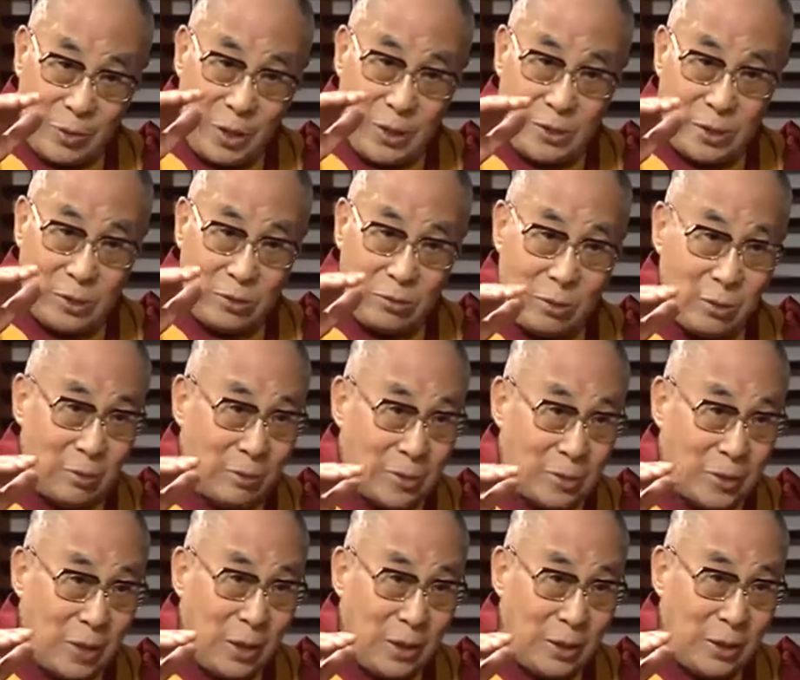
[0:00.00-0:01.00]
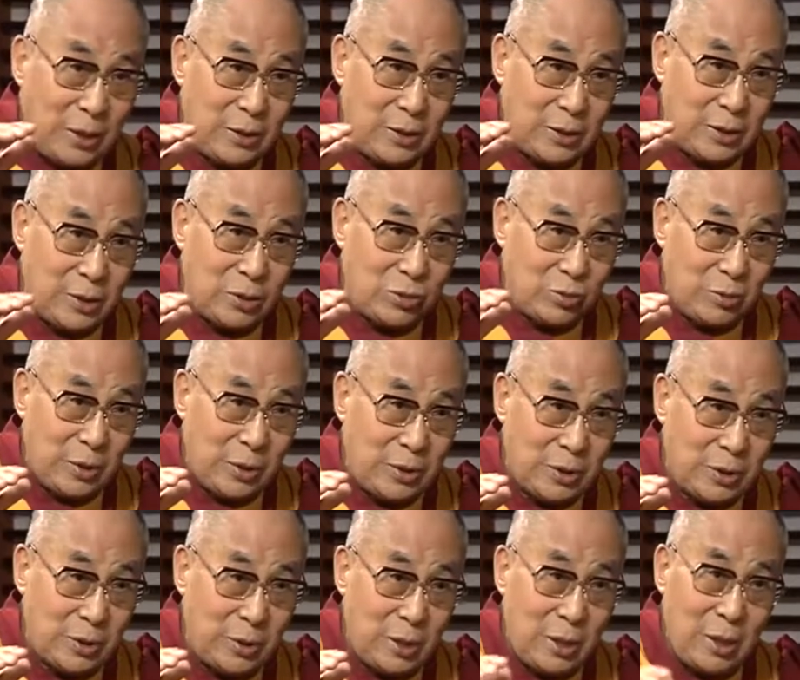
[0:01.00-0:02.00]
present sort of delicate
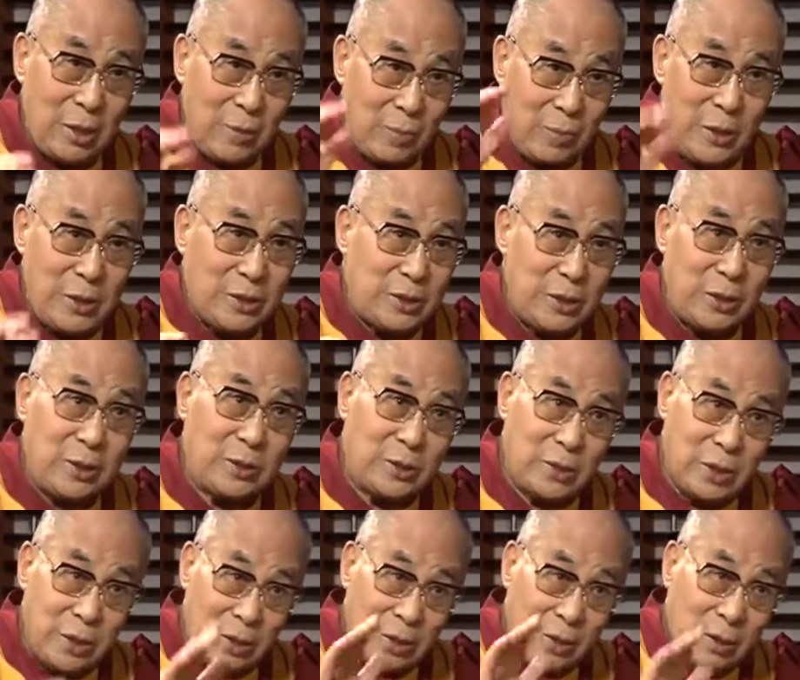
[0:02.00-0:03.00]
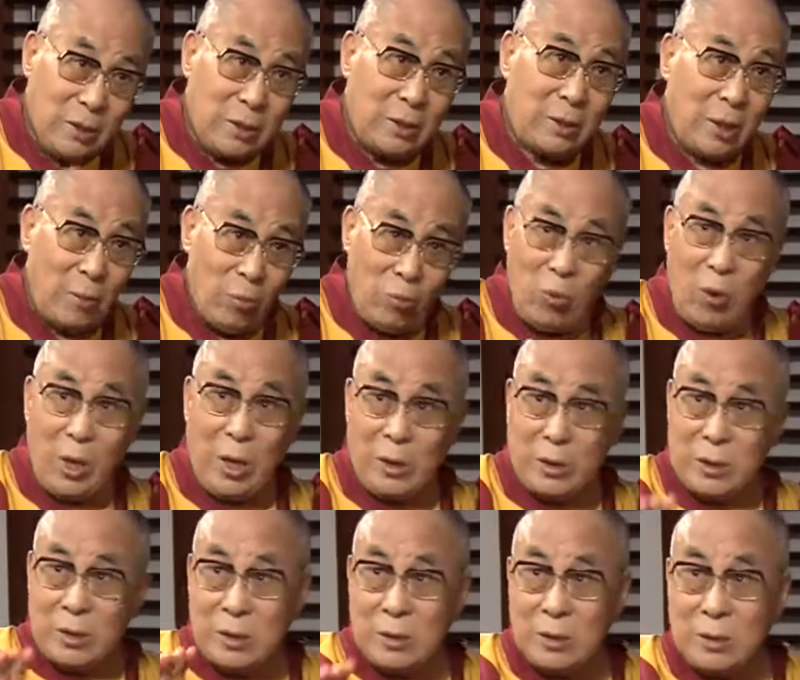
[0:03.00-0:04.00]
situation, best thing is kept
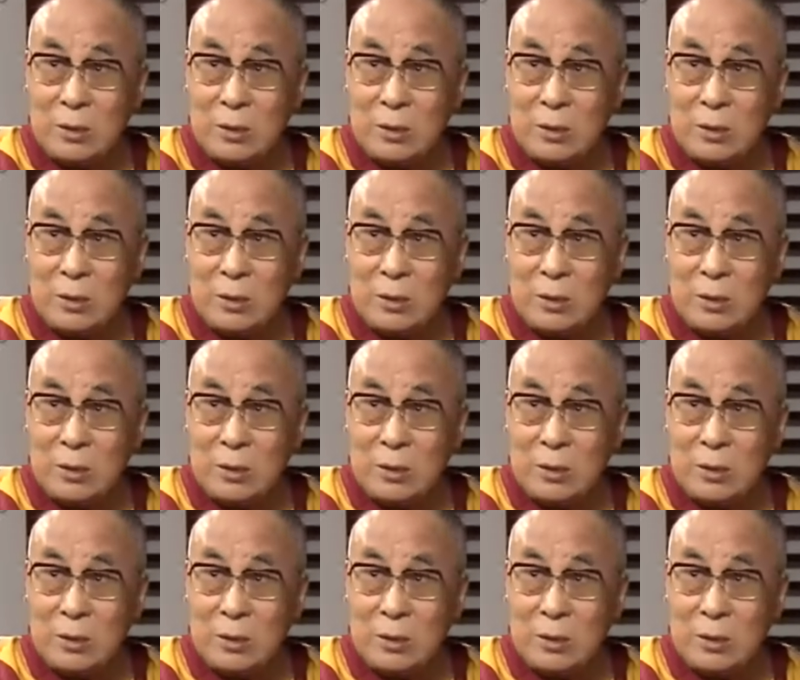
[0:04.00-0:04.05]
quiet.